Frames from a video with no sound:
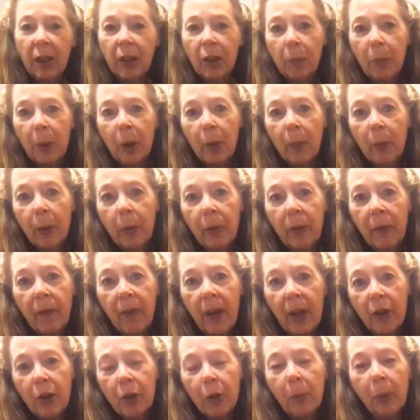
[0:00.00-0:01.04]
Experiment with
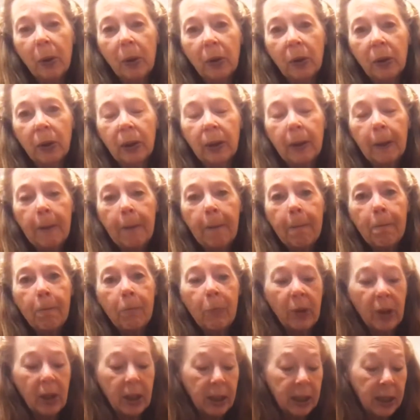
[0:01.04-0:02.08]
vegetables.
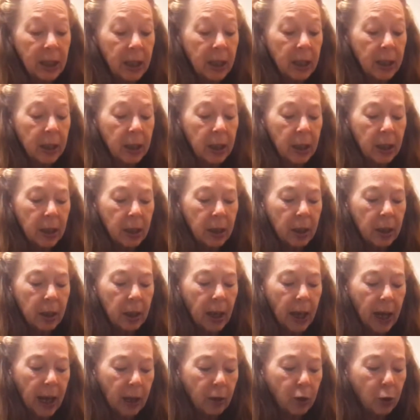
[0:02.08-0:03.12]
But the seasoning,
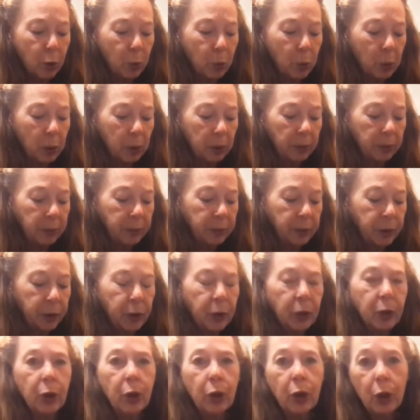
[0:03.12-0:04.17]
the actual
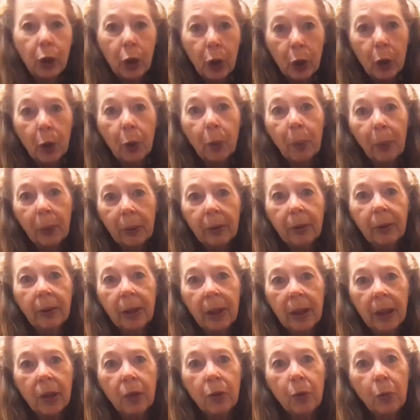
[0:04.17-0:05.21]
soup
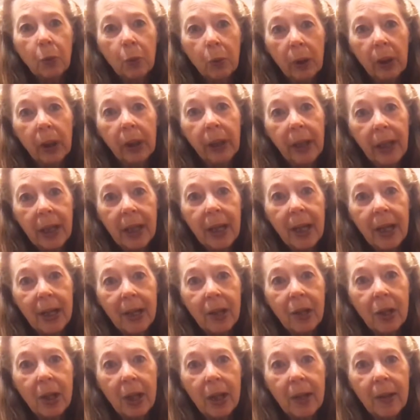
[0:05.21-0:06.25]
is really
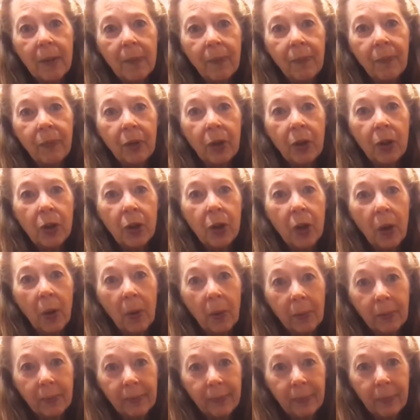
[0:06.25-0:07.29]
tasty. So
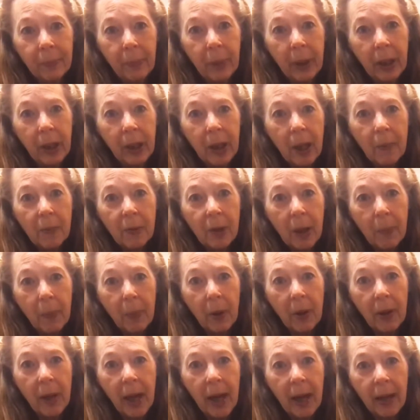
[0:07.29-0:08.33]
big thumbs
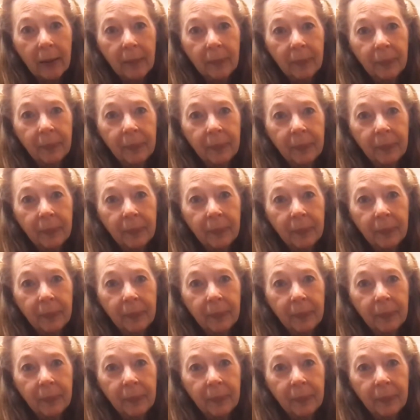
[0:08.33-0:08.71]
up on that.